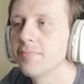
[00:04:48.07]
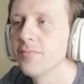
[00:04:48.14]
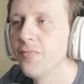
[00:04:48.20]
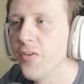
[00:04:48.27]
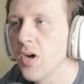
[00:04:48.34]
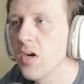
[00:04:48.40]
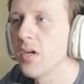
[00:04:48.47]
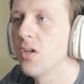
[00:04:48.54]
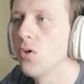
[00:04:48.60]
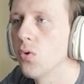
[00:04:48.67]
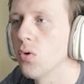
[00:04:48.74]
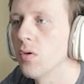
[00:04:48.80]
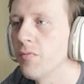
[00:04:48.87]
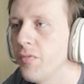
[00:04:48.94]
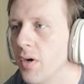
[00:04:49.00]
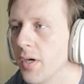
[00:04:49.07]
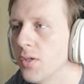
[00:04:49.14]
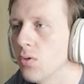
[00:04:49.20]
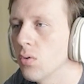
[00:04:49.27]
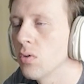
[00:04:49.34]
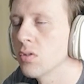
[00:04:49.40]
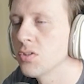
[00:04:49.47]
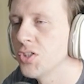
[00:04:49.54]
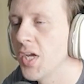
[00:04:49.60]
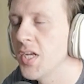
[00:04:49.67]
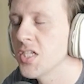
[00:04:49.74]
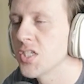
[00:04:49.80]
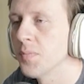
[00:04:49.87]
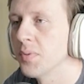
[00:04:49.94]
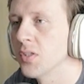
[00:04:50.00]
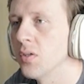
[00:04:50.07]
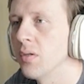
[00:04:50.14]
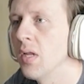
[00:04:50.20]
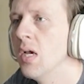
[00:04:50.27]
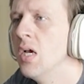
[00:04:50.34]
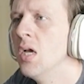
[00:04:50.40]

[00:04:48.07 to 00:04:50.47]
Very cool. Very cool change to Balloon.